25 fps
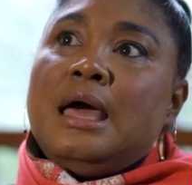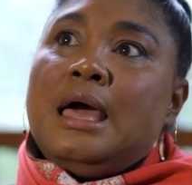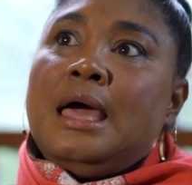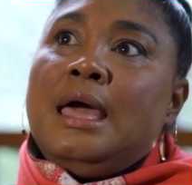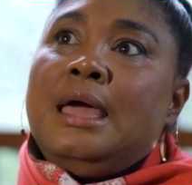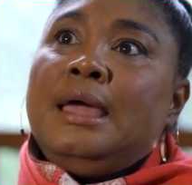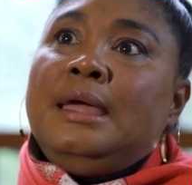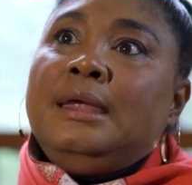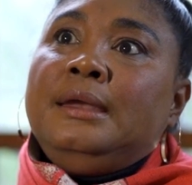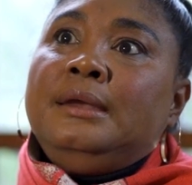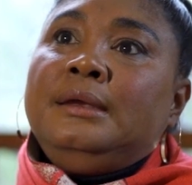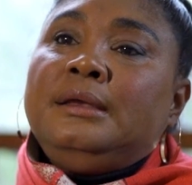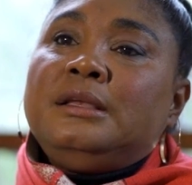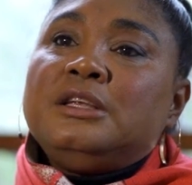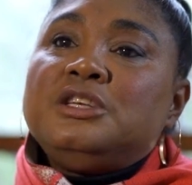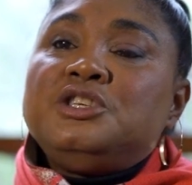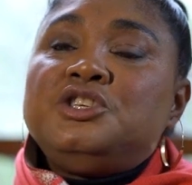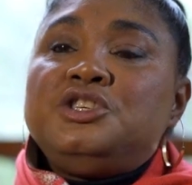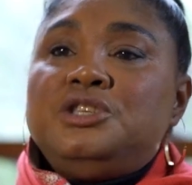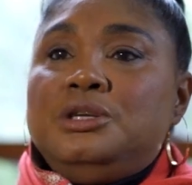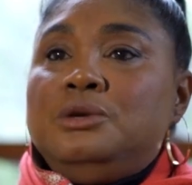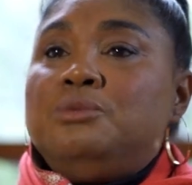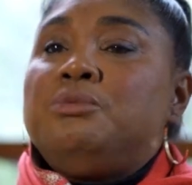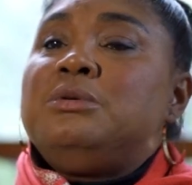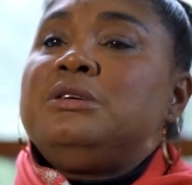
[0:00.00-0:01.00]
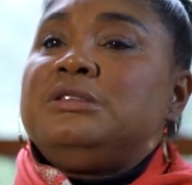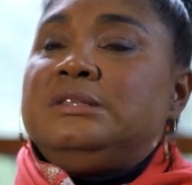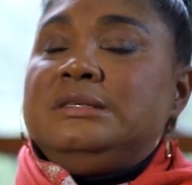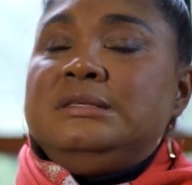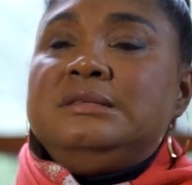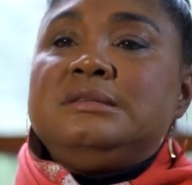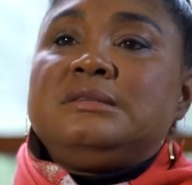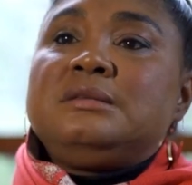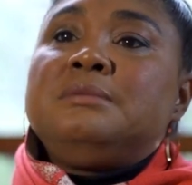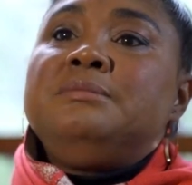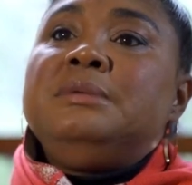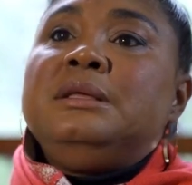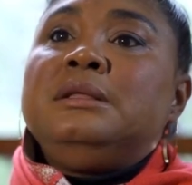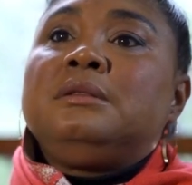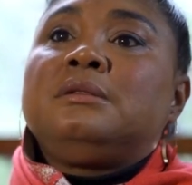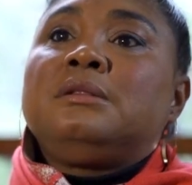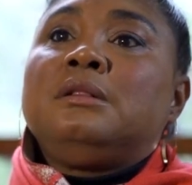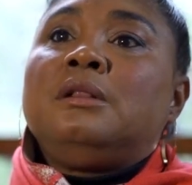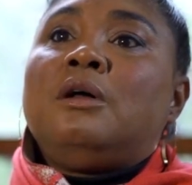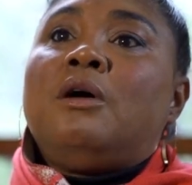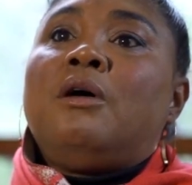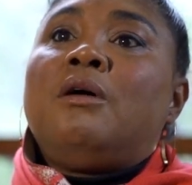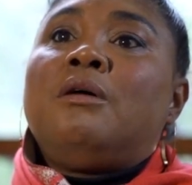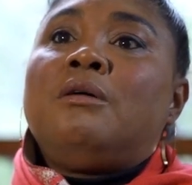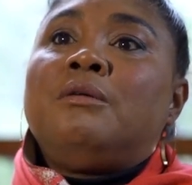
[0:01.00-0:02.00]
and she was
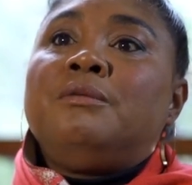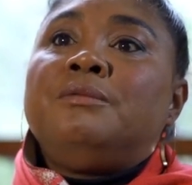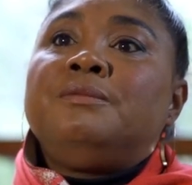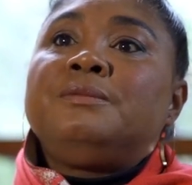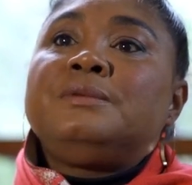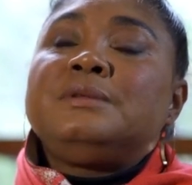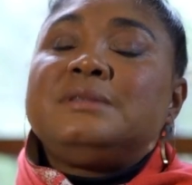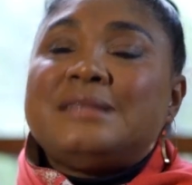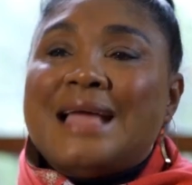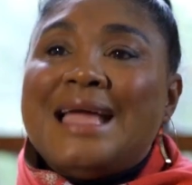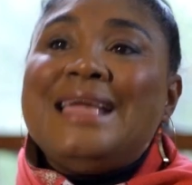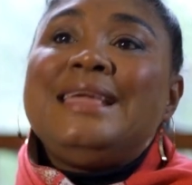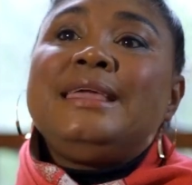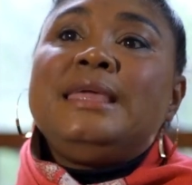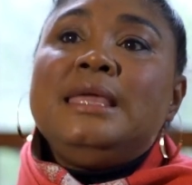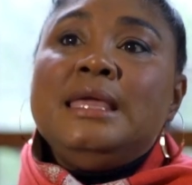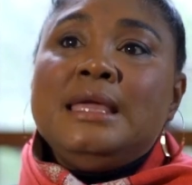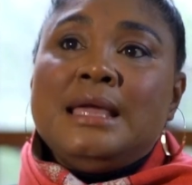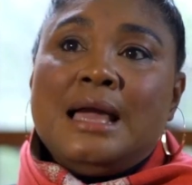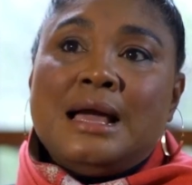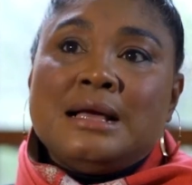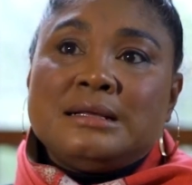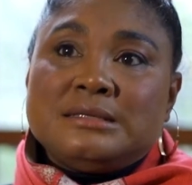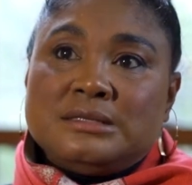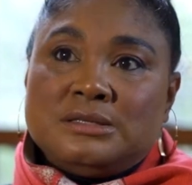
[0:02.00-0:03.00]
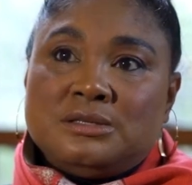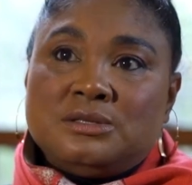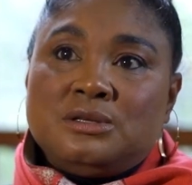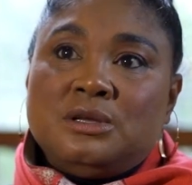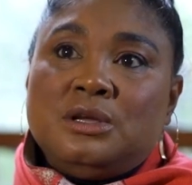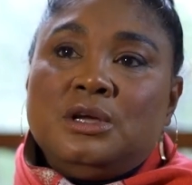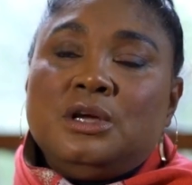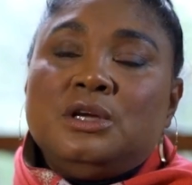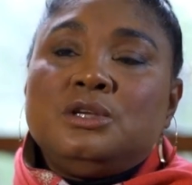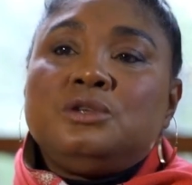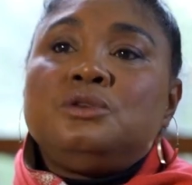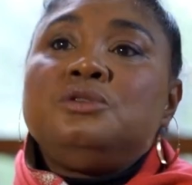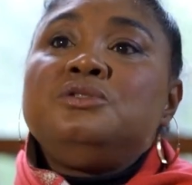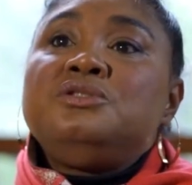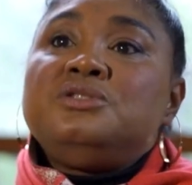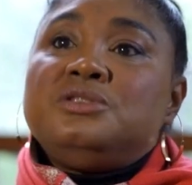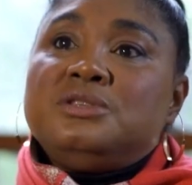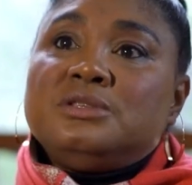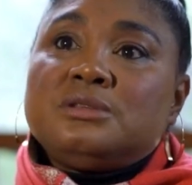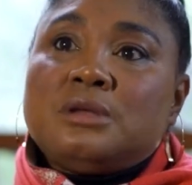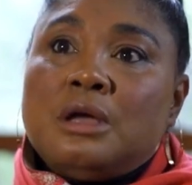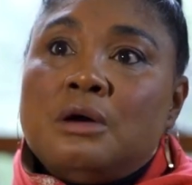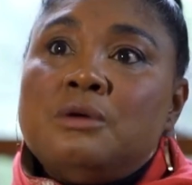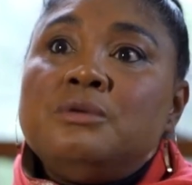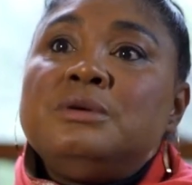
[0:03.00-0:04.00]
instrumental of taking us to
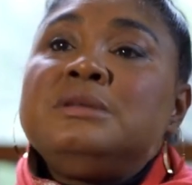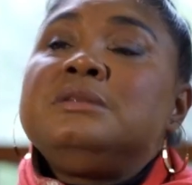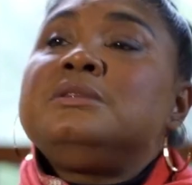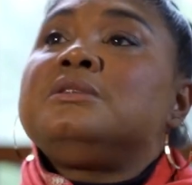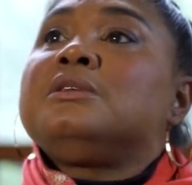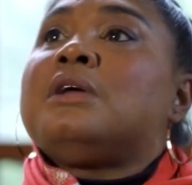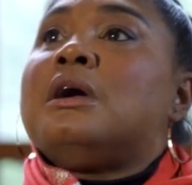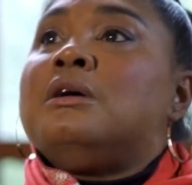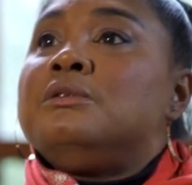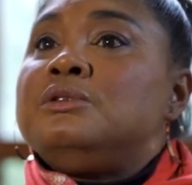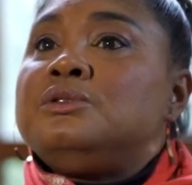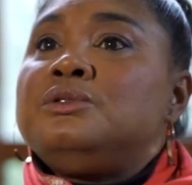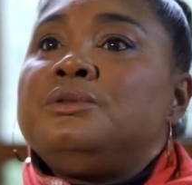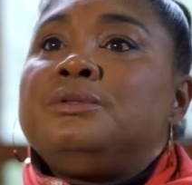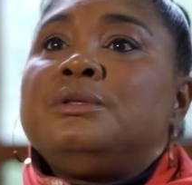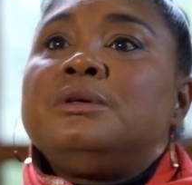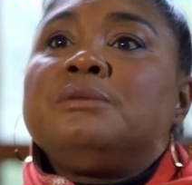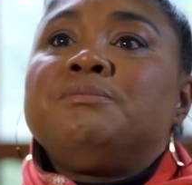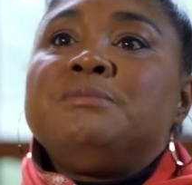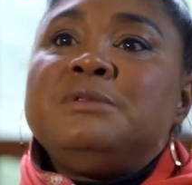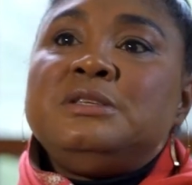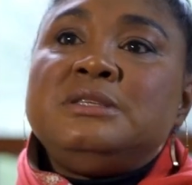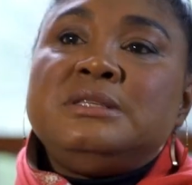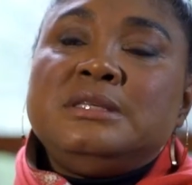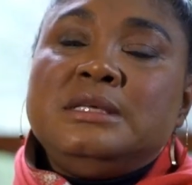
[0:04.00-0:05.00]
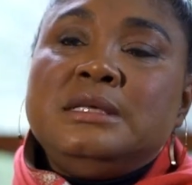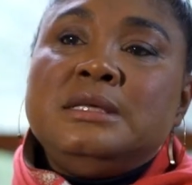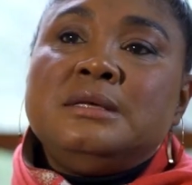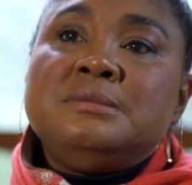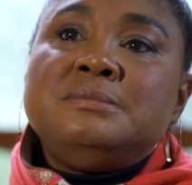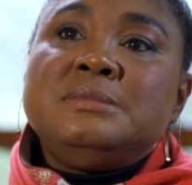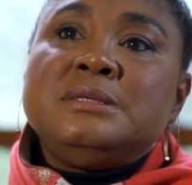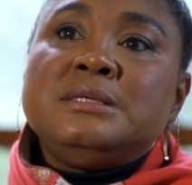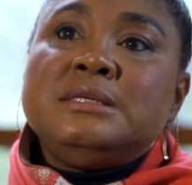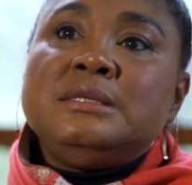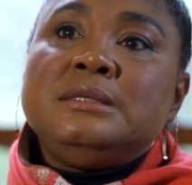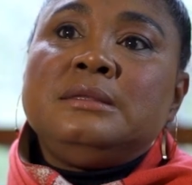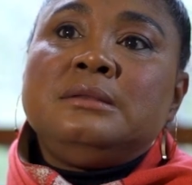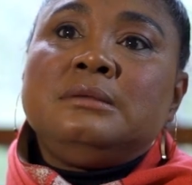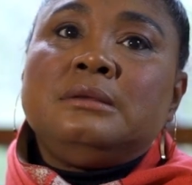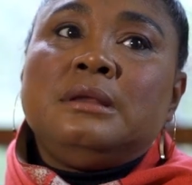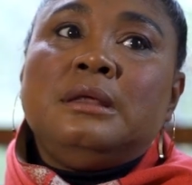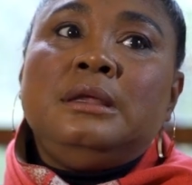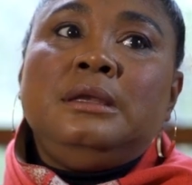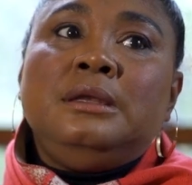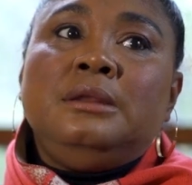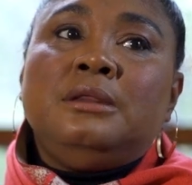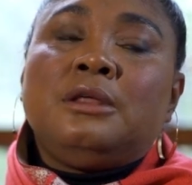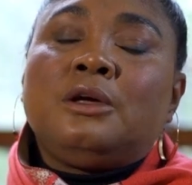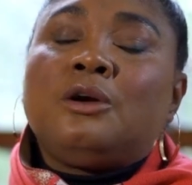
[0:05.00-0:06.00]
go to the museums
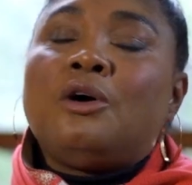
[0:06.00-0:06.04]
in the